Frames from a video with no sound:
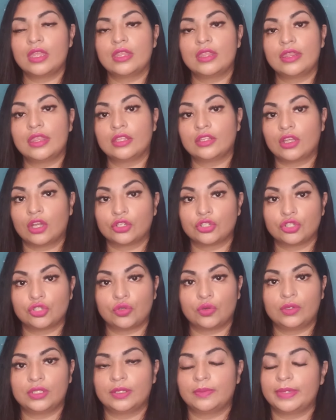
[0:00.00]
the doctor
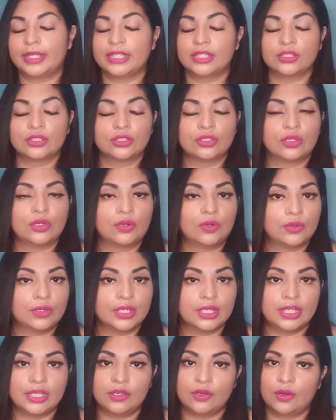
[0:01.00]
told him it's
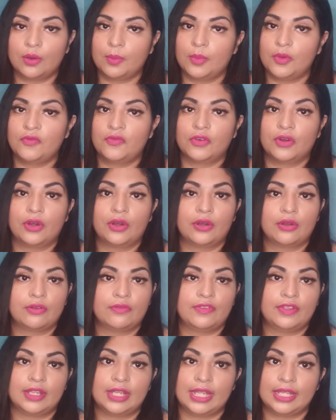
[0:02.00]
totally normal for her to
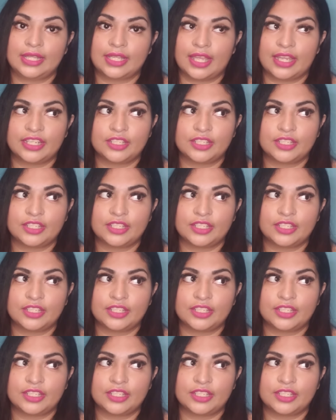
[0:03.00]
feel like that,